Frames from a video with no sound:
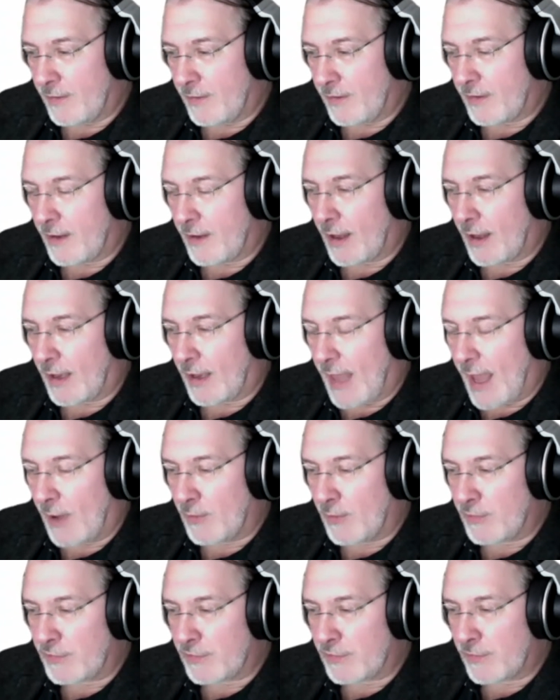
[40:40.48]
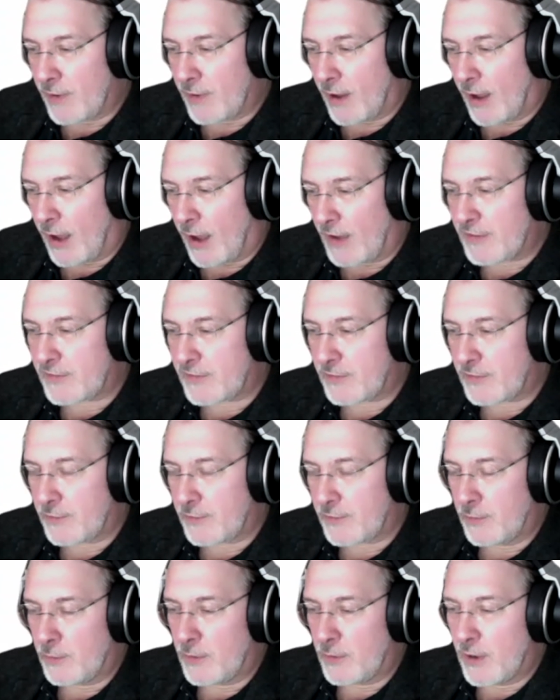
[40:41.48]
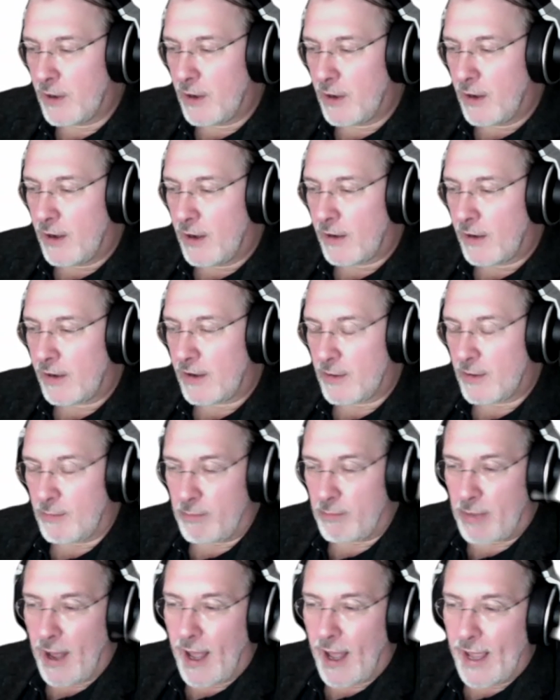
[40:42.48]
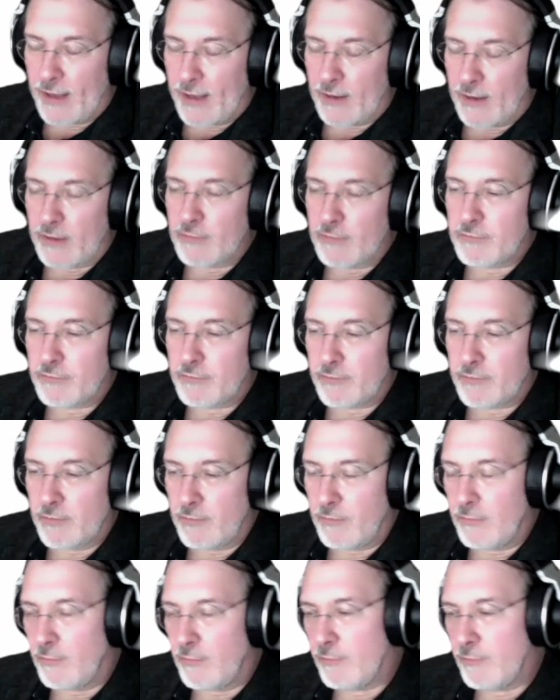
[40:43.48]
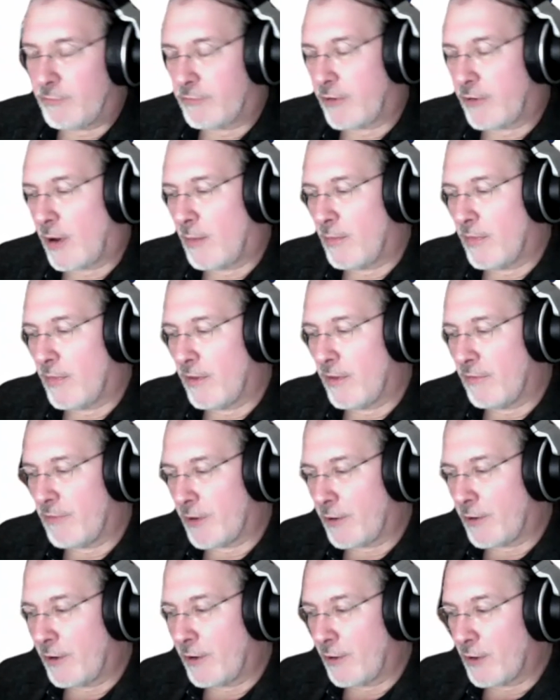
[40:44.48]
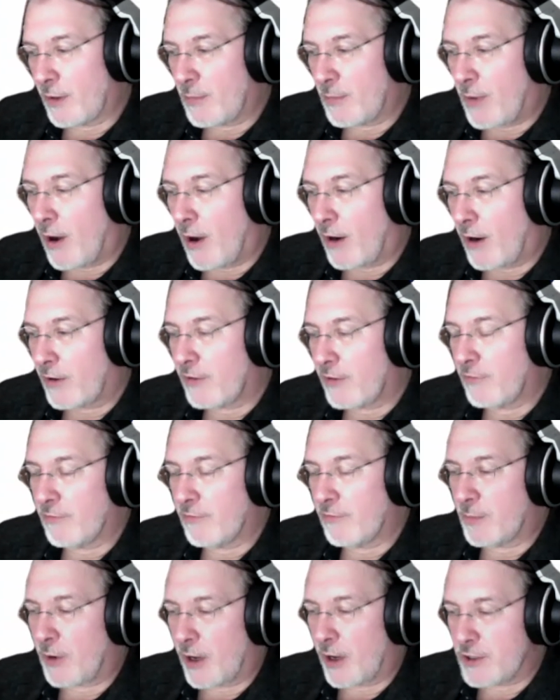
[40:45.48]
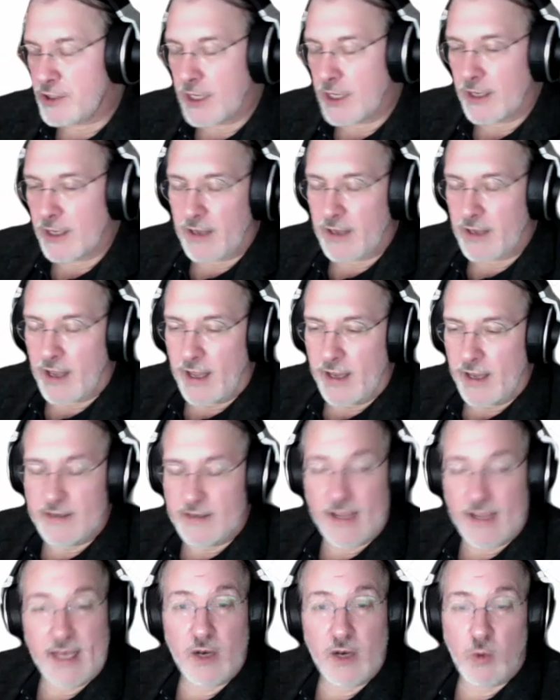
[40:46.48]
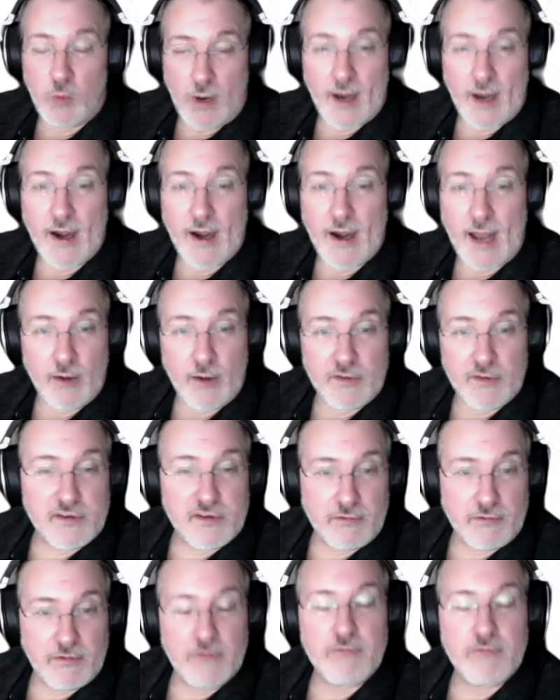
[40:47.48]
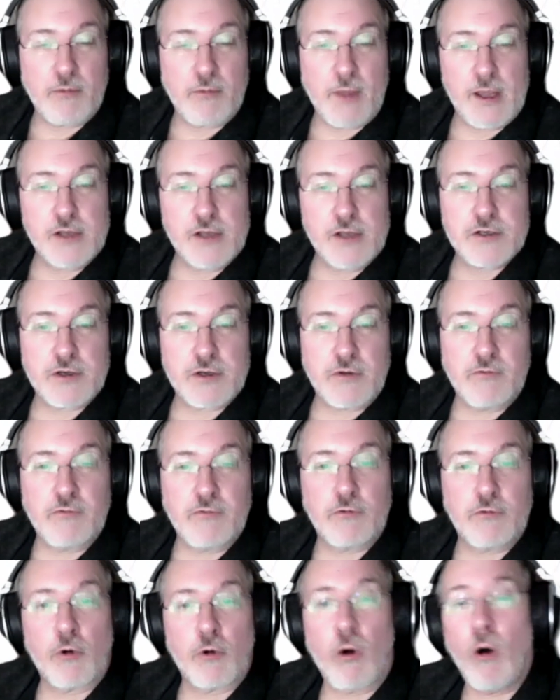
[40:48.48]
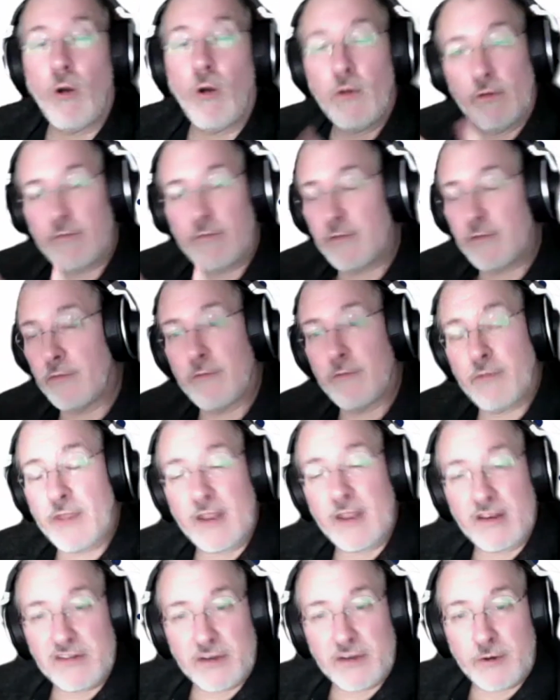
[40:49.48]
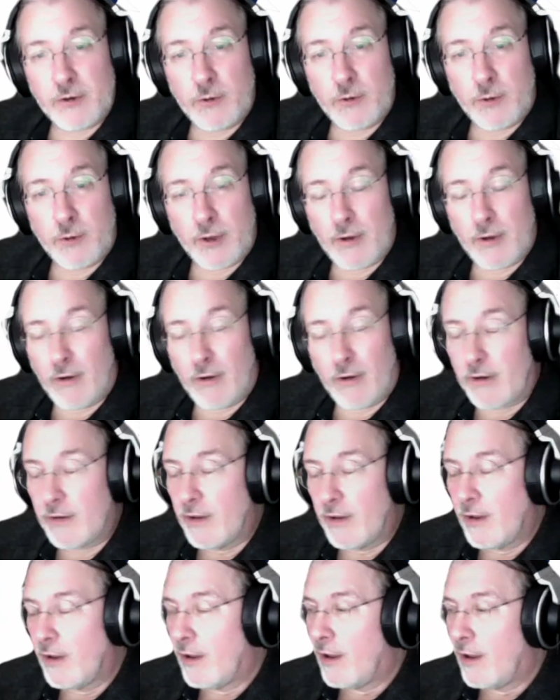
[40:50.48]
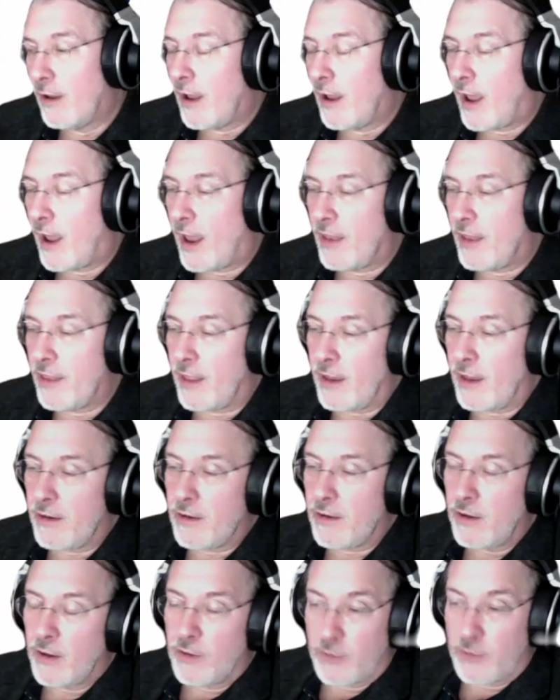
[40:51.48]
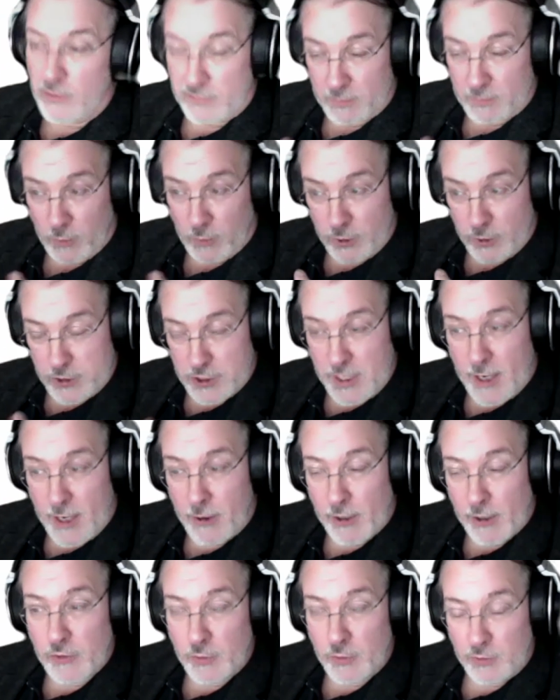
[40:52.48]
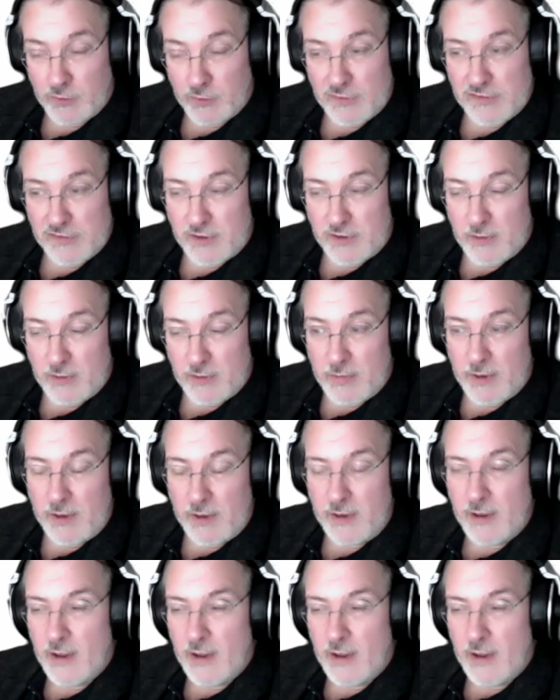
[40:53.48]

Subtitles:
allows us to compile from the very early part of the project a data warehouse of information for all of the things that are going on. And then those more generic tools can be